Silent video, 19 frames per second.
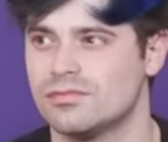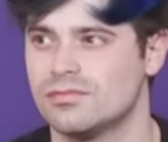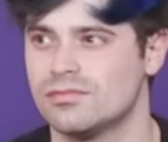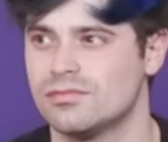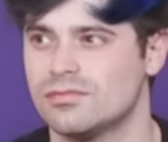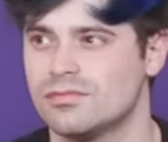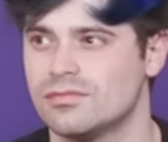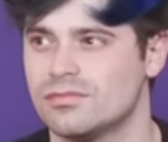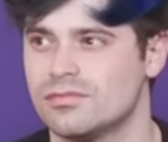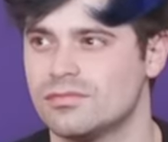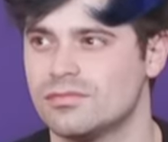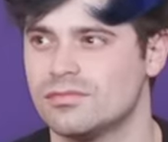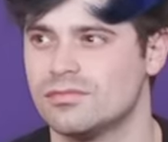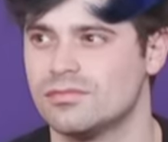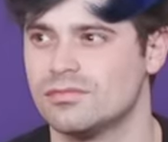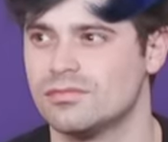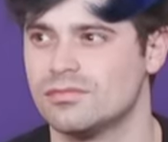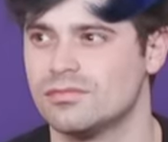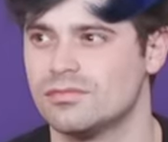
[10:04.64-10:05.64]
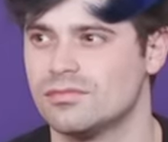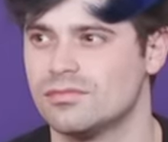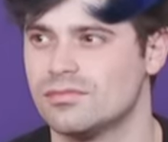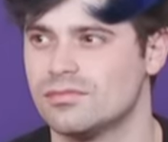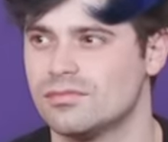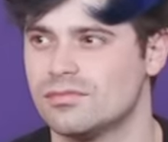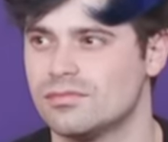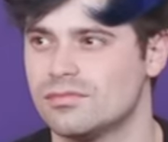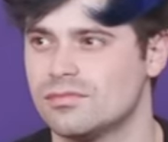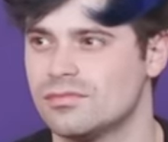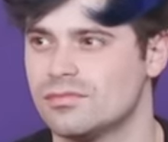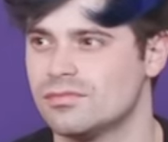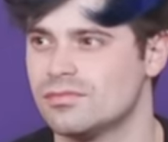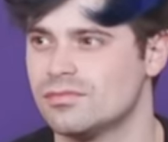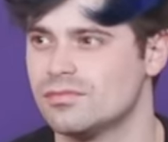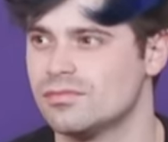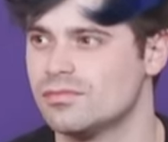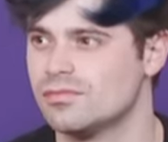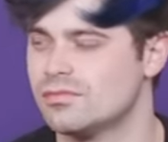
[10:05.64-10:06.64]

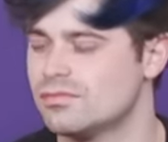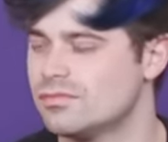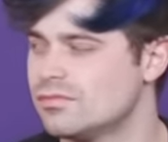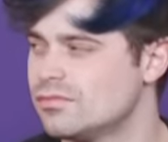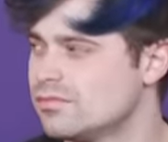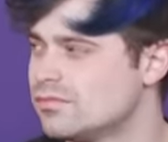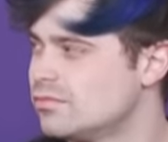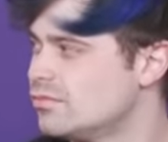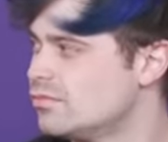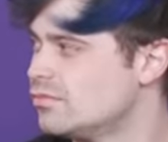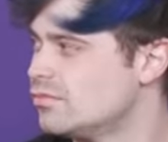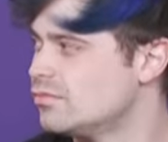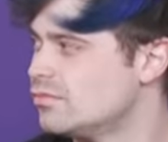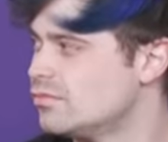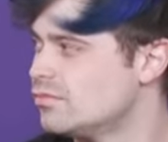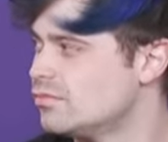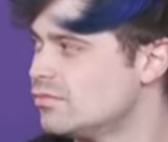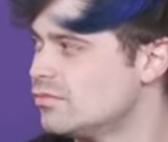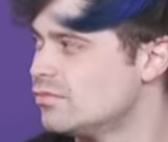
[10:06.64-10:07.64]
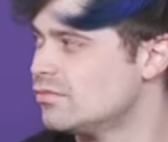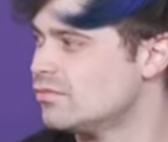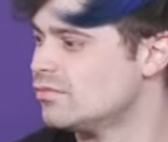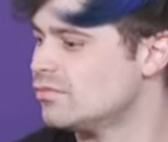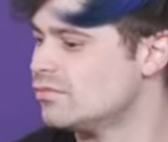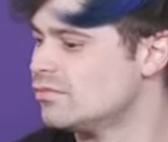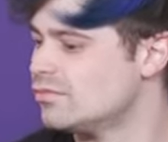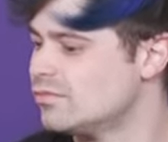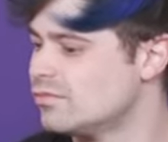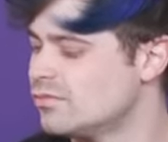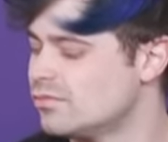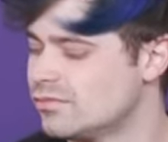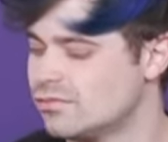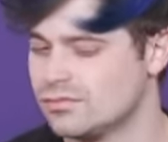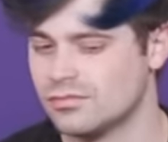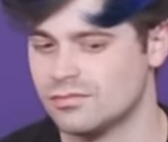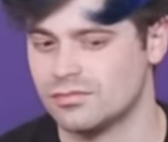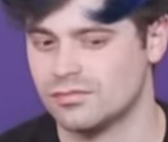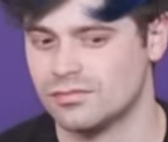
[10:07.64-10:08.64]

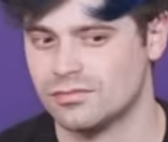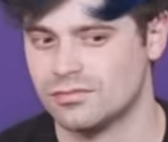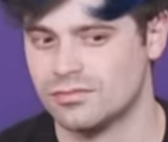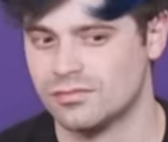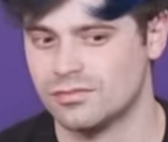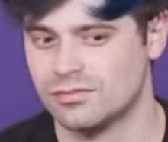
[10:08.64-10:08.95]
(not speaking)